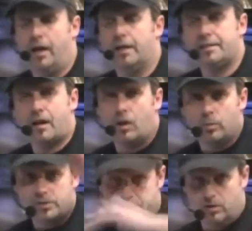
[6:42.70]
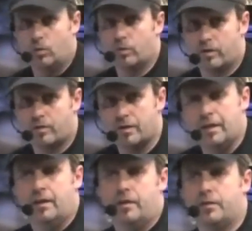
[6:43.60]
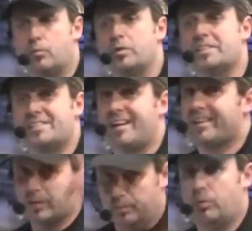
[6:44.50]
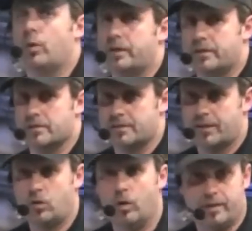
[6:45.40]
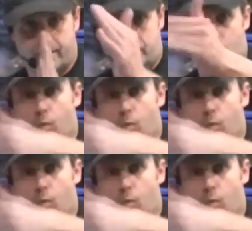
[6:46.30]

I like to always know where the recycle point is, and I call that